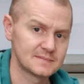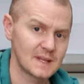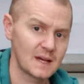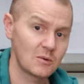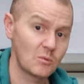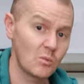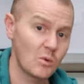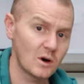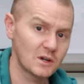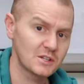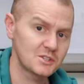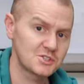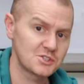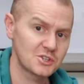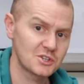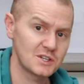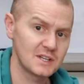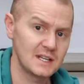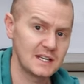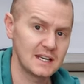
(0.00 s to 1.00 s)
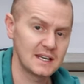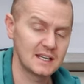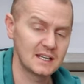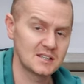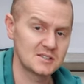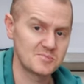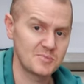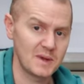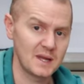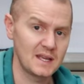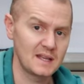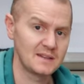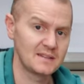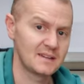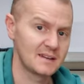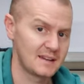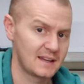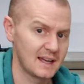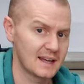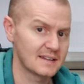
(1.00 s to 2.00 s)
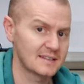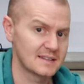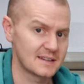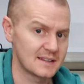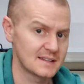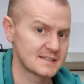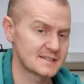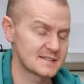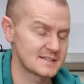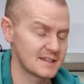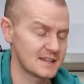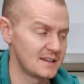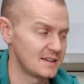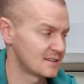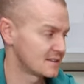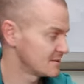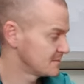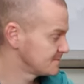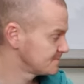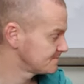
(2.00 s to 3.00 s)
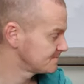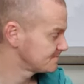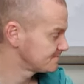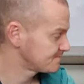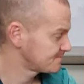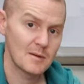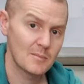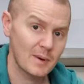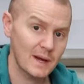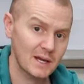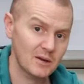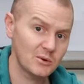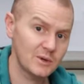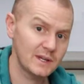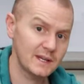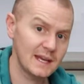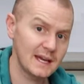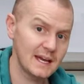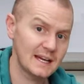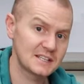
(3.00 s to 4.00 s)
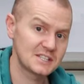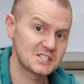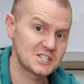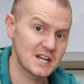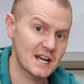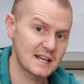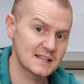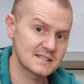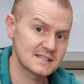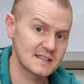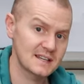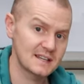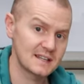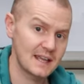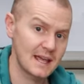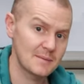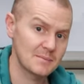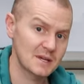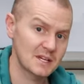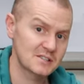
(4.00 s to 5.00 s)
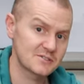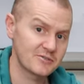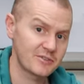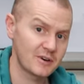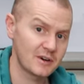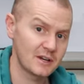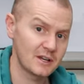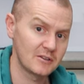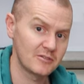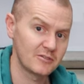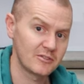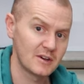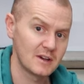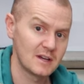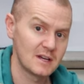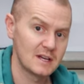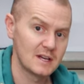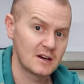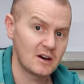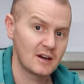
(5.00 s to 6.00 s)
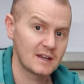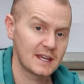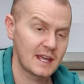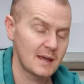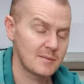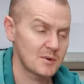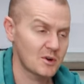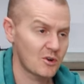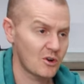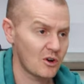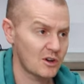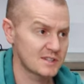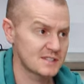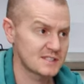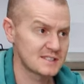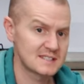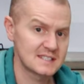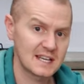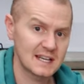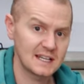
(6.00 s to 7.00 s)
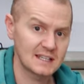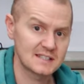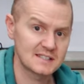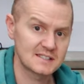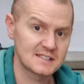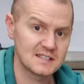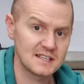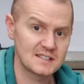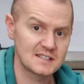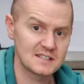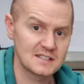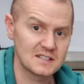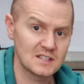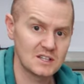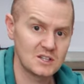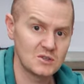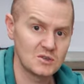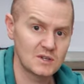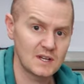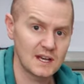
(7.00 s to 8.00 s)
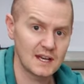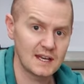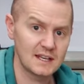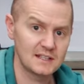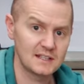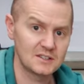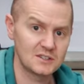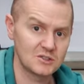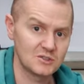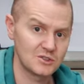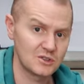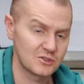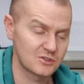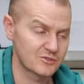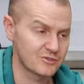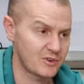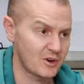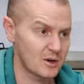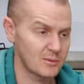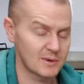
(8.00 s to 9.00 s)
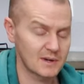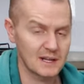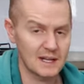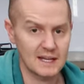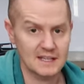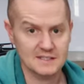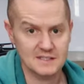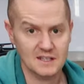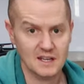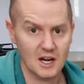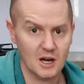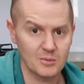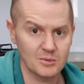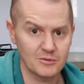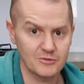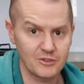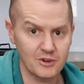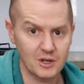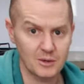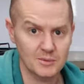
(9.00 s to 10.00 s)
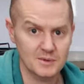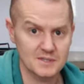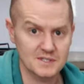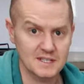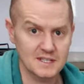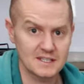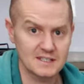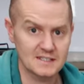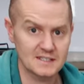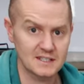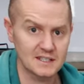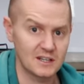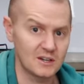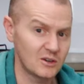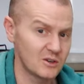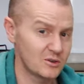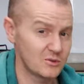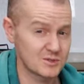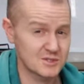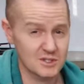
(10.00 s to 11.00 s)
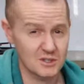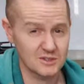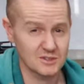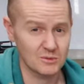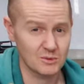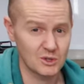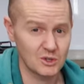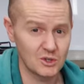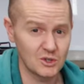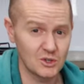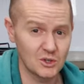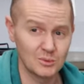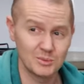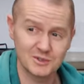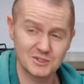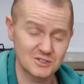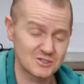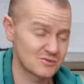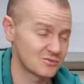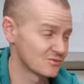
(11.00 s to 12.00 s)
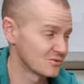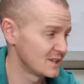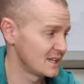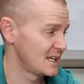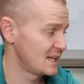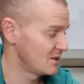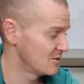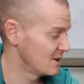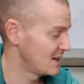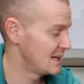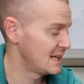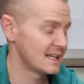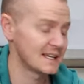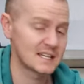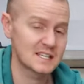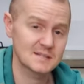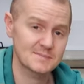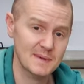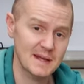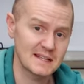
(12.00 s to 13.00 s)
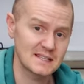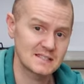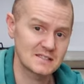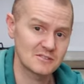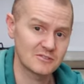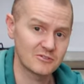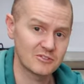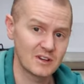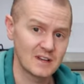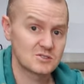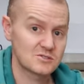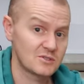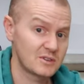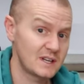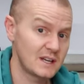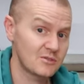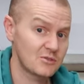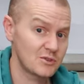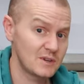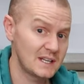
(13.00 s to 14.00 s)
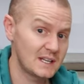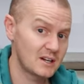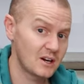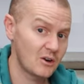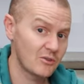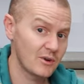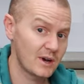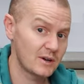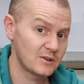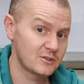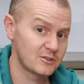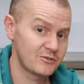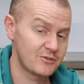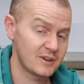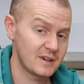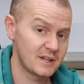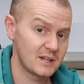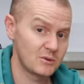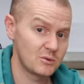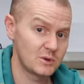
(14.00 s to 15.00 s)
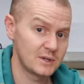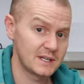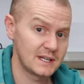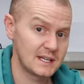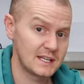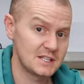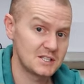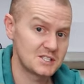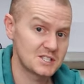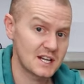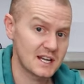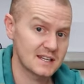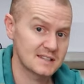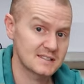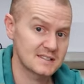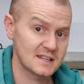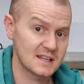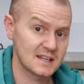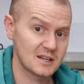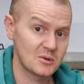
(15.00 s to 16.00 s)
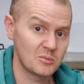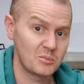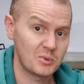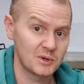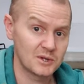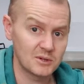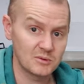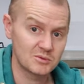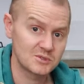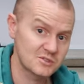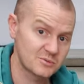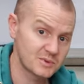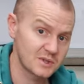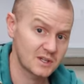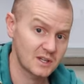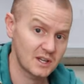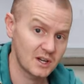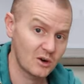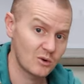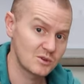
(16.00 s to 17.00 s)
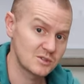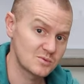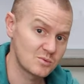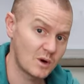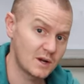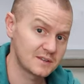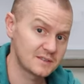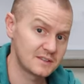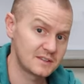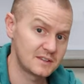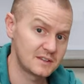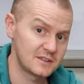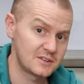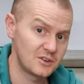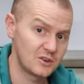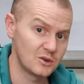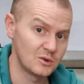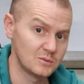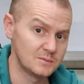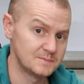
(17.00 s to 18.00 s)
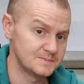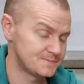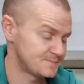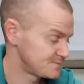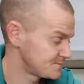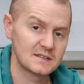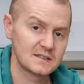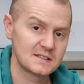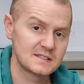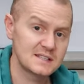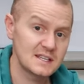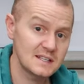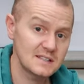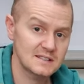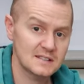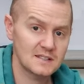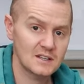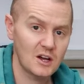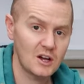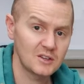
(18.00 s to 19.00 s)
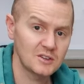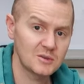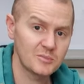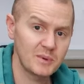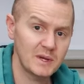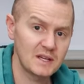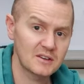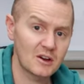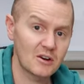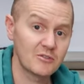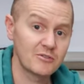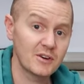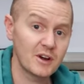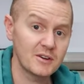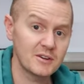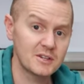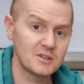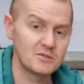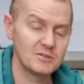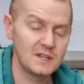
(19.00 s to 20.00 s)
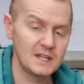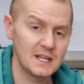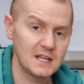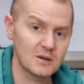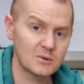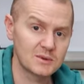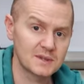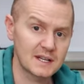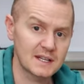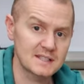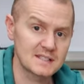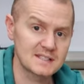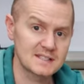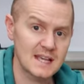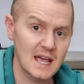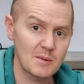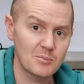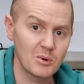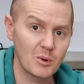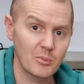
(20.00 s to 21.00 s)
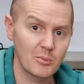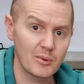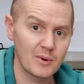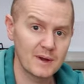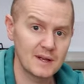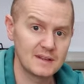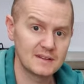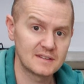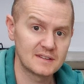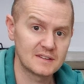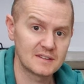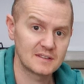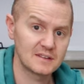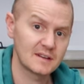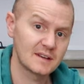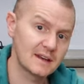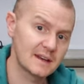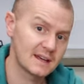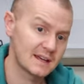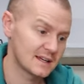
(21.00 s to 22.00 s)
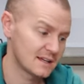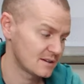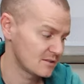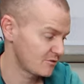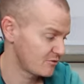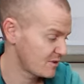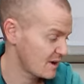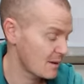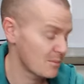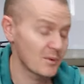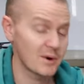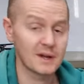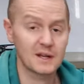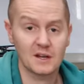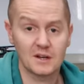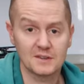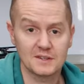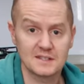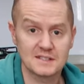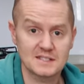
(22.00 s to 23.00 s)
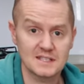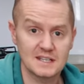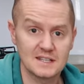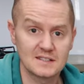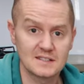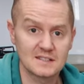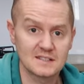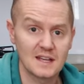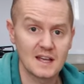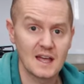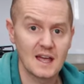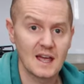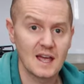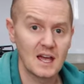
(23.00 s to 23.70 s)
And what a journey it has been to get this seat. Back when I had Jazda, the MX-5, I came across Tillett seats in the UK that do those fiberglass and carbon fiber seats. And I always thought they were cool, but just really, really expensive. So I never really got around to fitting one in Jazda, but it was something I always wanted to do. The seats in the Honda Beat are very unique with that zebra print fabric on the seats.